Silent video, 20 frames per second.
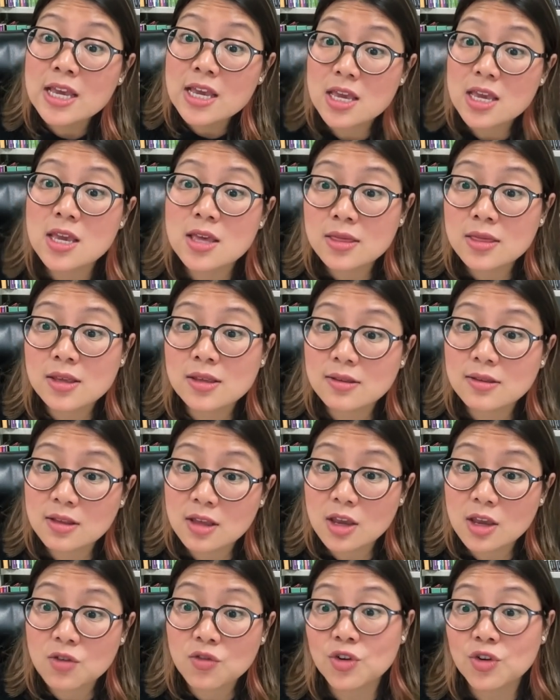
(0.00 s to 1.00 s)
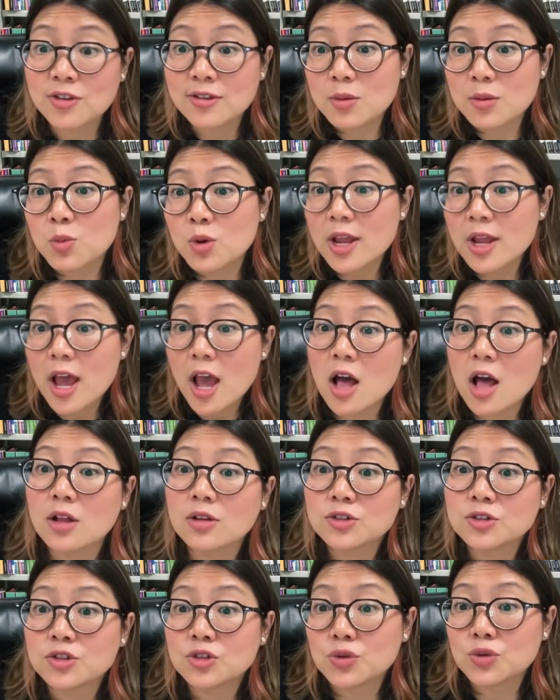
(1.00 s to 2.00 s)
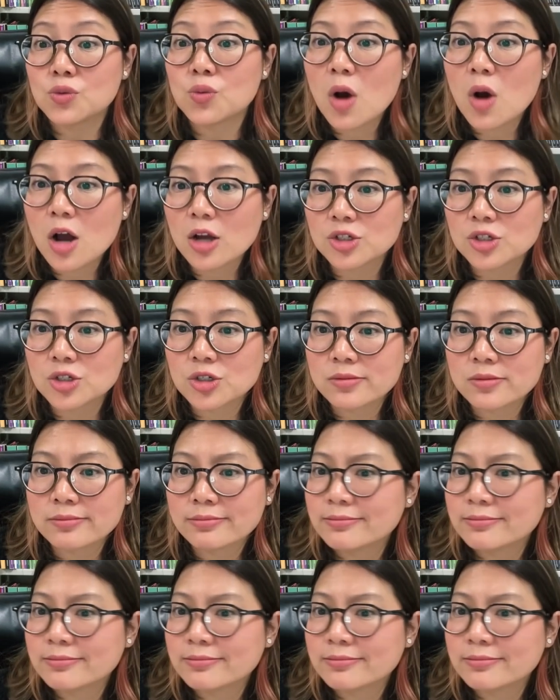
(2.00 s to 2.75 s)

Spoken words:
in the sink for someone else to wash.